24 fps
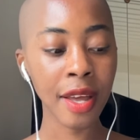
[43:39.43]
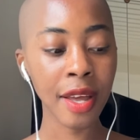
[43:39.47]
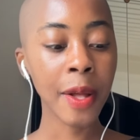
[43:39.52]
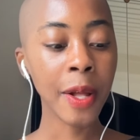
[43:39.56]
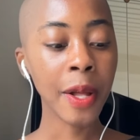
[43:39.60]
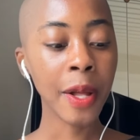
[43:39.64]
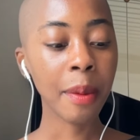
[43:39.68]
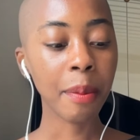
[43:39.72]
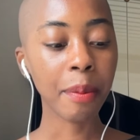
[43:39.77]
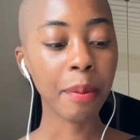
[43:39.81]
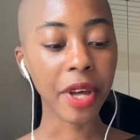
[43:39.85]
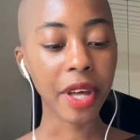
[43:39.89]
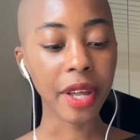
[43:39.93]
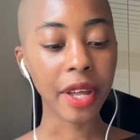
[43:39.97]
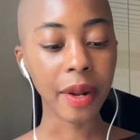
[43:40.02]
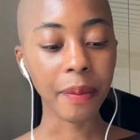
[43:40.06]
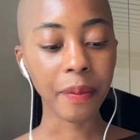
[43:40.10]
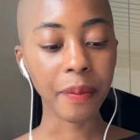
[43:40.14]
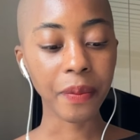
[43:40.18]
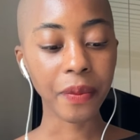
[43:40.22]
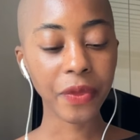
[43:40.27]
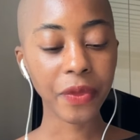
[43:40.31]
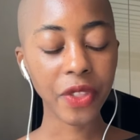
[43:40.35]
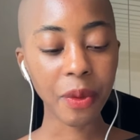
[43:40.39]
But
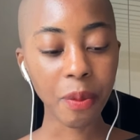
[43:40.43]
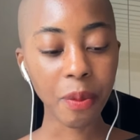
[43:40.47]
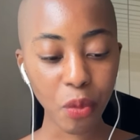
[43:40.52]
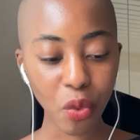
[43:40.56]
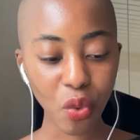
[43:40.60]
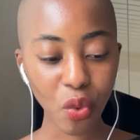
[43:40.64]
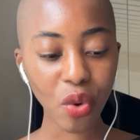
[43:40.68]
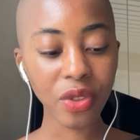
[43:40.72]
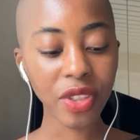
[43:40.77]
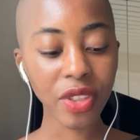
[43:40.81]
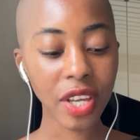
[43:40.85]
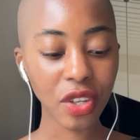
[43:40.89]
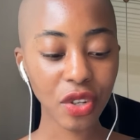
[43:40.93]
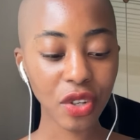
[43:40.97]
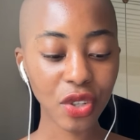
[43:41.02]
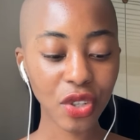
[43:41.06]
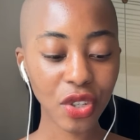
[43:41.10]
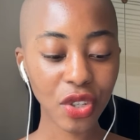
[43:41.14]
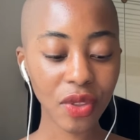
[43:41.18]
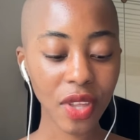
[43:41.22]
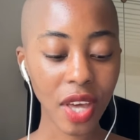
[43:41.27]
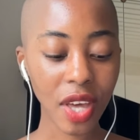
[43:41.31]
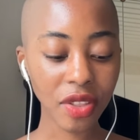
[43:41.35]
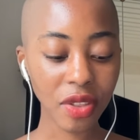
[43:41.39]
the more that you
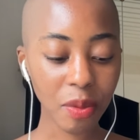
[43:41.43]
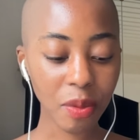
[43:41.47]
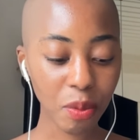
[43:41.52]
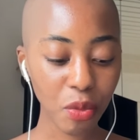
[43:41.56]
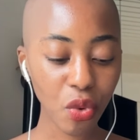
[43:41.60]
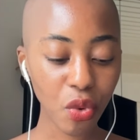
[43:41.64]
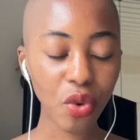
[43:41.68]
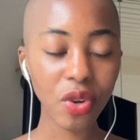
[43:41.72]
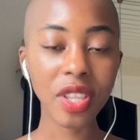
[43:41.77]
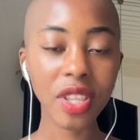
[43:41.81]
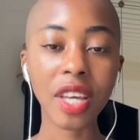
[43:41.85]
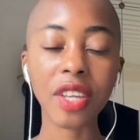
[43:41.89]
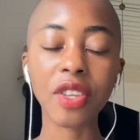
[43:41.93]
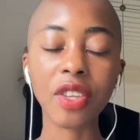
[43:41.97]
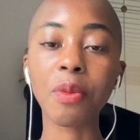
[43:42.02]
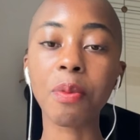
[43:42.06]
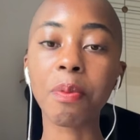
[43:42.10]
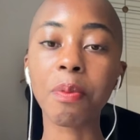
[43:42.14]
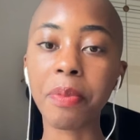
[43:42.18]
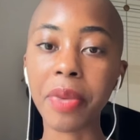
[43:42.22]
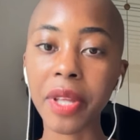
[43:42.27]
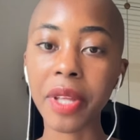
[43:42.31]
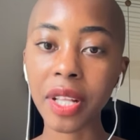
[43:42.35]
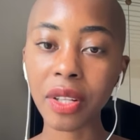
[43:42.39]
do that, the more that you
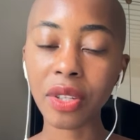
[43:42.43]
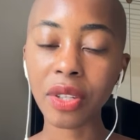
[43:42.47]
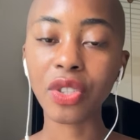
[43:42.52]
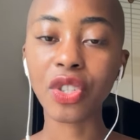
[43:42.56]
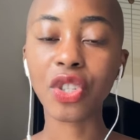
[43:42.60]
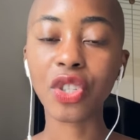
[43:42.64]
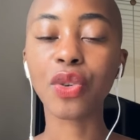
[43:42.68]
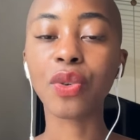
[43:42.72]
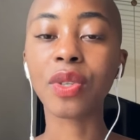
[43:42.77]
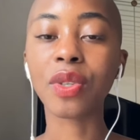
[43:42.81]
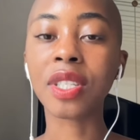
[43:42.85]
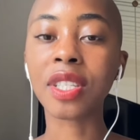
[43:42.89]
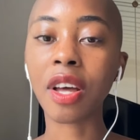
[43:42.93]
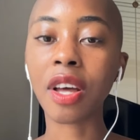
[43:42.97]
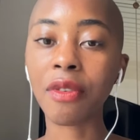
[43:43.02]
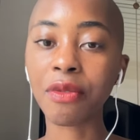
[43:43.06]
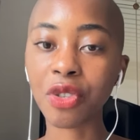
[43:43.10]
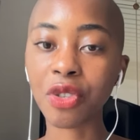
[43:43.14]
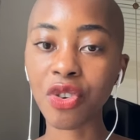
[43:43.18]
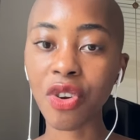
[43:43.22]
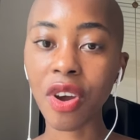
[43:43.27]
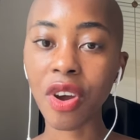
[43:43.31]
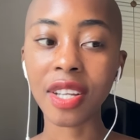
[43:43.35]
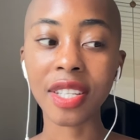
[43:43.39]
build your
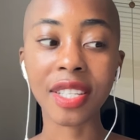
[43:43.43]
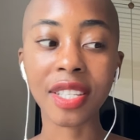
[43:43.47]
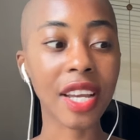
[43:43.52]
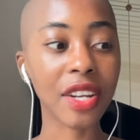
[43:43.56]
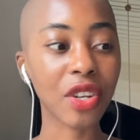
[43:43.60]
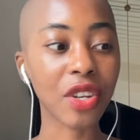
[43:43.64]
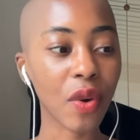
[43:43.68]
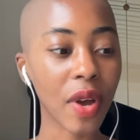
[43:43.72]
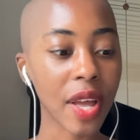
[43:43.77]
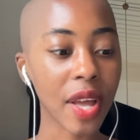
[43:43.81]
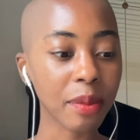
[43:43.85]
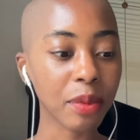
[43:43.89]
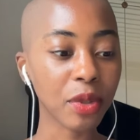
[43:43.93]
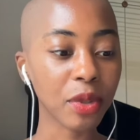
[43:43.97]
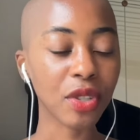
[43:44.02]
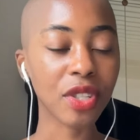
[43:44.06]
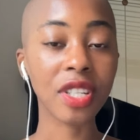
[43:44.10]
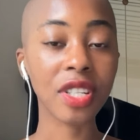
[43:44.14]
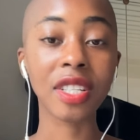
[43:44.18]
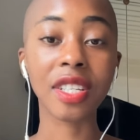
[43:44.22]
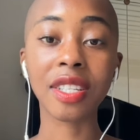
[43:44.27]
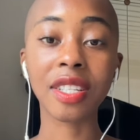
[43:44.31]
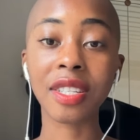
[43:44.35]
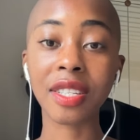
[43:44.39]
self-trust and you're able to
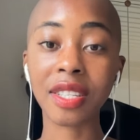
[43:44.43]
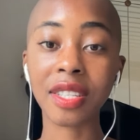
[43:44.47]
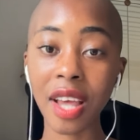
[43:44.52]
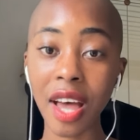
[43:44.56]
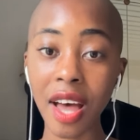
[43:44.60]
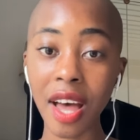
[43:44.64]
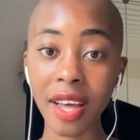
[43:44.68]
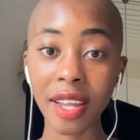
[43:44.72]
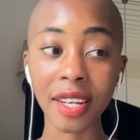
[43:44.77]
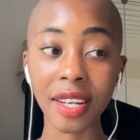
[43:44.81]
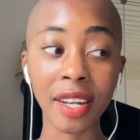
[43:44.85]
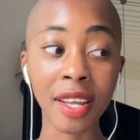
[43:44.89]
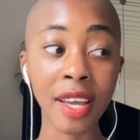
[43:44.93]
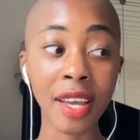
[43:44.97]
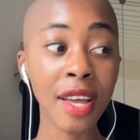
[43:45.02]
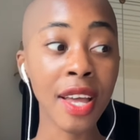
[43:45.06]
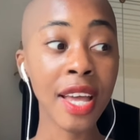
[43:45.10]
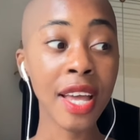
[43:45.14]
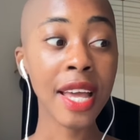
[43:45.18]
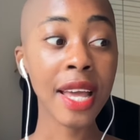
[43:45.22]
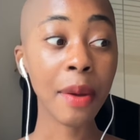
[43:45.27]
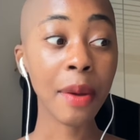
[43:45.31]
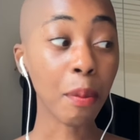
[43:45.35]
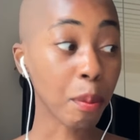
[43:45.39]
discern
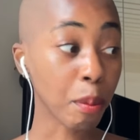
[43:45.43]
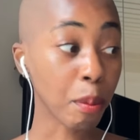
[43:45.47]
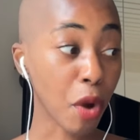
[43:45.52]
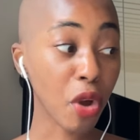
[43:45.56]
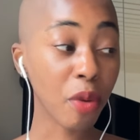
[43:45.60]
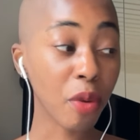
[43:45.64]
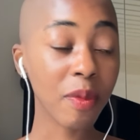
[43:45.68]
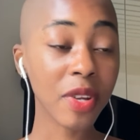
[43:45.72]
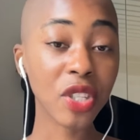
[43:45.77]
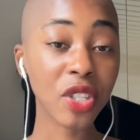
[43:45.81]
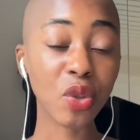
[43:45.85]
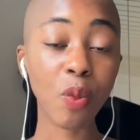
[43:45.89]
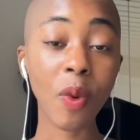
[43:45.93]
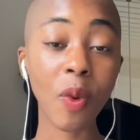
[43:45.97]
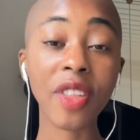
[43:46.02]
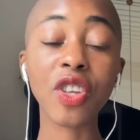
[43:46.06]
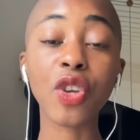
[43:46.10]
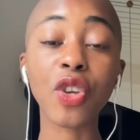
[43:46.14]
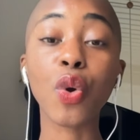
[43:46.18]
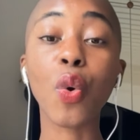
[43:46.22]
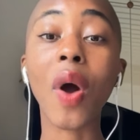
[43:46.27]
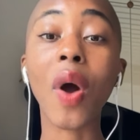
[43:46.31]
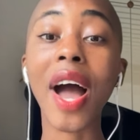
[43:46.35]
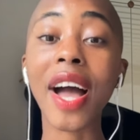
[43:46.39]
moments, whether
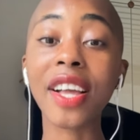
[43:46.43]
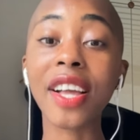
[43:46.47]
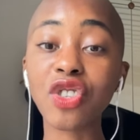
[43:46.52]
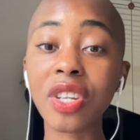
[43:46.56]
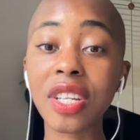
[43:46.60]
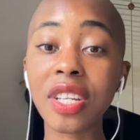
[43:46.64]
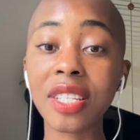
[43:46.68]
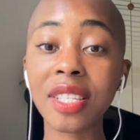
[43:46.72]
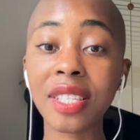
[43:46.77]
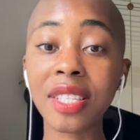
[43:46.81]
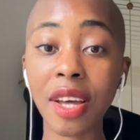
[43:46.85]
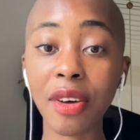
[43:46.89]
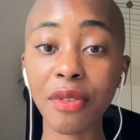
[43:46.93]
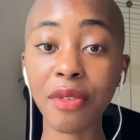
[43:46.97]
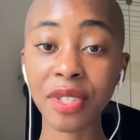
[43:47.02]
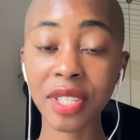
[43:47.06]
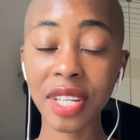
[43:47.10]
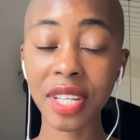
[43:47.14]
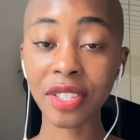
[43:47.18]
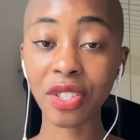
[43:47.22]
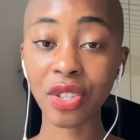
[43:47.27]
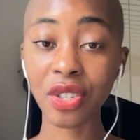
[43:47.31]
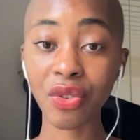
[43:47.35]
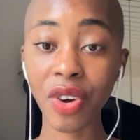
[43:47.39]
you're actually
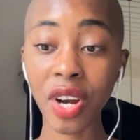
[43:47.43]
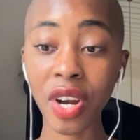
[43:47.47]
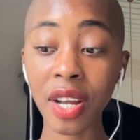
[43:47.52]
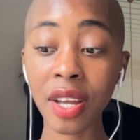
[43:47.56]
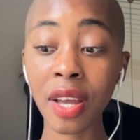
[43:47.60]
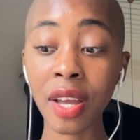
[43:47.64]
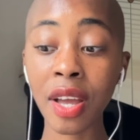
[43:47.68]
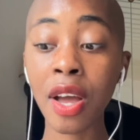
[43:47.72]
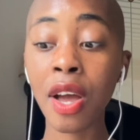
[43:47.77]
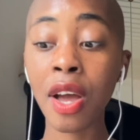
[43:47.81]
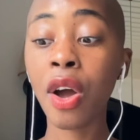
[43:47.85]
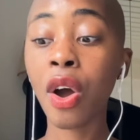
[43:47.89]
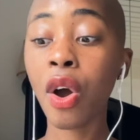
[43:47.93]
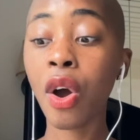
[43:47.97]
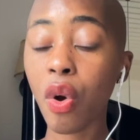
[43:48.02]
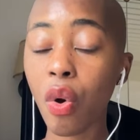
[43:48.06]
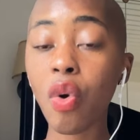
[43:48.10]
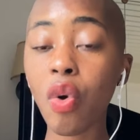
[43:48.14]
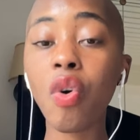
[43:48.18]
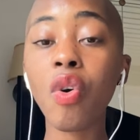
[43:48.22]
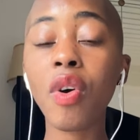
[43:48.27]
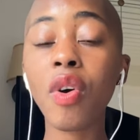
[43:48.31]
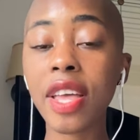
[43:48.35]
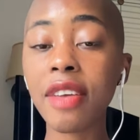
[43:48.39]
self-censoring
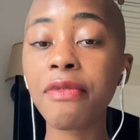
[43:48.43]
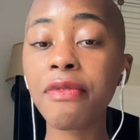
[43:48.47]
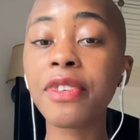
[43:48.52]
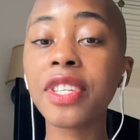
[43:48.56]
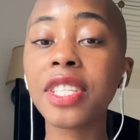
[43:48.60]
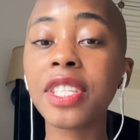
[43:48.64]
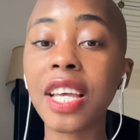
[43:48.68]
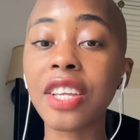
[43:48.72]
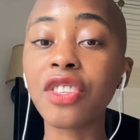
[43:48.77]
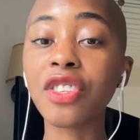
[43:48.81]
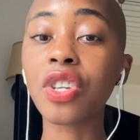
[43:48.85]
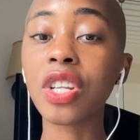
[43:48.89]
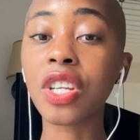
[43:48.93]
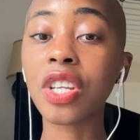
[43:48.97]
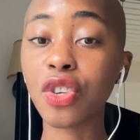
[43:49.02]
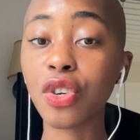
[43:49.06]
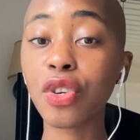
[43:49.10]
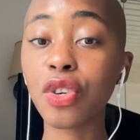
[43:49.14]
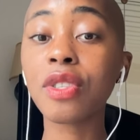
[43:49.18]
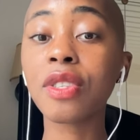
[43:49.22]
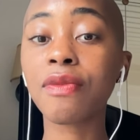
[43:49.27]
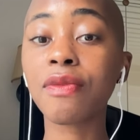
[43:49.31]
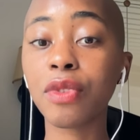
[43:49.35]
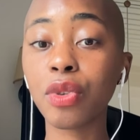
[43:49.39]
or if it's actually
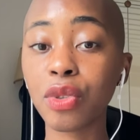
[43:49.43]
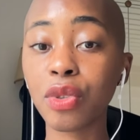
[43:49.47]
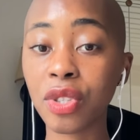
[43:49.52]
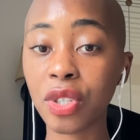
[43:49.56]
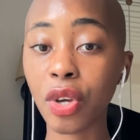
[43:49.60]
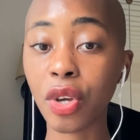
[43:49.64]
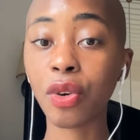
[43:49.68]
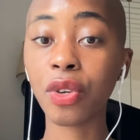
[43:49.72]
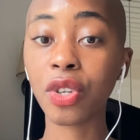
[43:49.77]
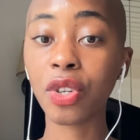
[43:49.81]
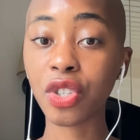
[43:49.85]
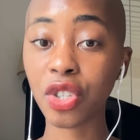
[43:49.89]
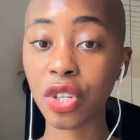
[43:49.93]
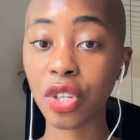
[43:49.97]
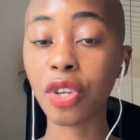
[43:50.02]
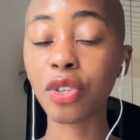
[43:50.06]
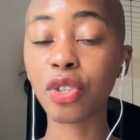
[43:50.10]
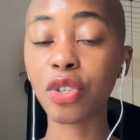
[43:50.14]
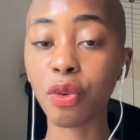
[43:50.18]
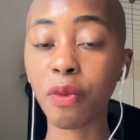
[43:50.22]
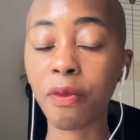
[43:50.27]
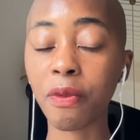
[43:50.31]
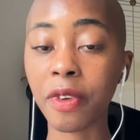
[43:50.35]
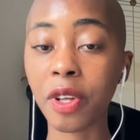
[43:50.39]
useful so-
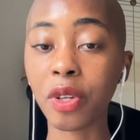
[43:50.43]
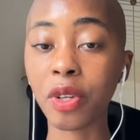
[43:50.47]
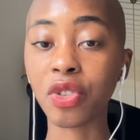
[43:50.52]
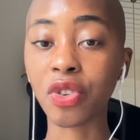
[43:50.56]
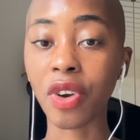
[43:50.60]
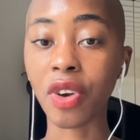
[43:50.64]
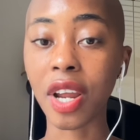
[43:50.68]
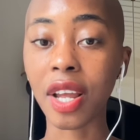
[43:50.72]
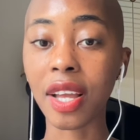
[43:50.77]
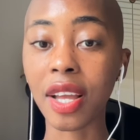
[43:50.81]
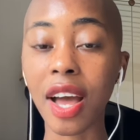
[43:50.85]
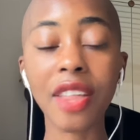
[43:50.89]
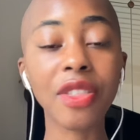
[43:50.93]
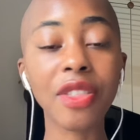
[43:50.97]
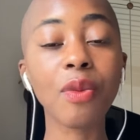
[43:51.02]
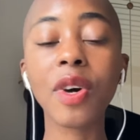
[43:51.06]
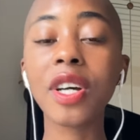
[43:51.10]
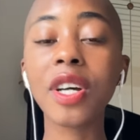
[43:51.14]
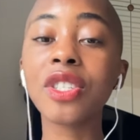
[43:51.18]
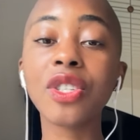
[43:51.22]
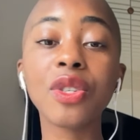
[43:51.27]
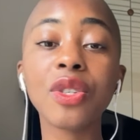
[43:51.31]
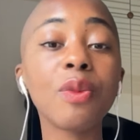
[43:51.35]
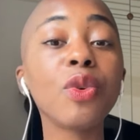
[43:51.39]
social filtering.
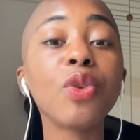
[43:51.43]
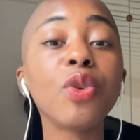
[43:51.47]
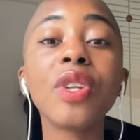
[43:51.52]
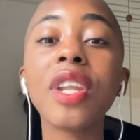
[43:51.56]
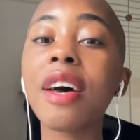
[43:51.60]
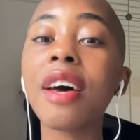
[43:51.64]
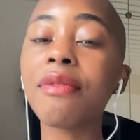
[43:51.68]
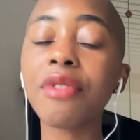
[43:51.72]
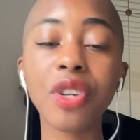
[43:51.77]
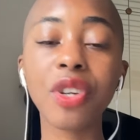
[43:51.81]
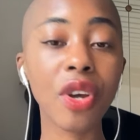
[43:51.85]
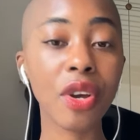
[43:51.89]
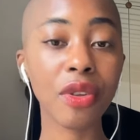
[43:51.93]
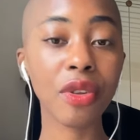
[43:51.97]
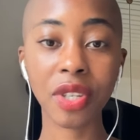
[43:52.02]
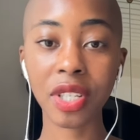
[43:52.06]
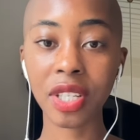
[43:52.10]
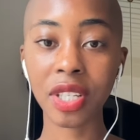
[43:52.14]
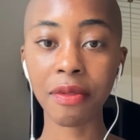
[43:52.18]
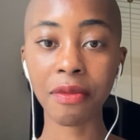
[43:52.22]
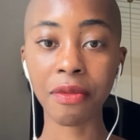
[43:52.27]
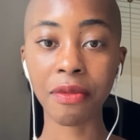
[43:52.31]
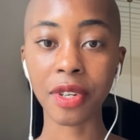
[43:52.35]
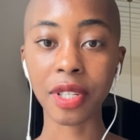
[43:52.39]
Otherwise, you will never know the
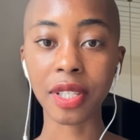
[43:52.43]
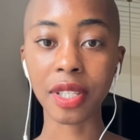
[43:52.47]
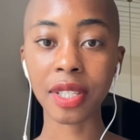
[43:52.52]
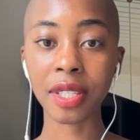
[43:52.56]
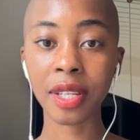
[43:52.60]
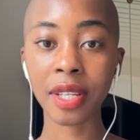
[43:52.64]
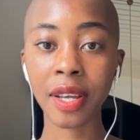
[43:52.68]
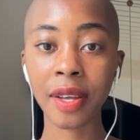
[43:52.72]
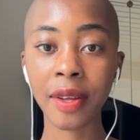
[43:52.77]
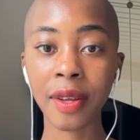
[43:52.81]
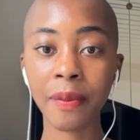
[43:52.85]
difference.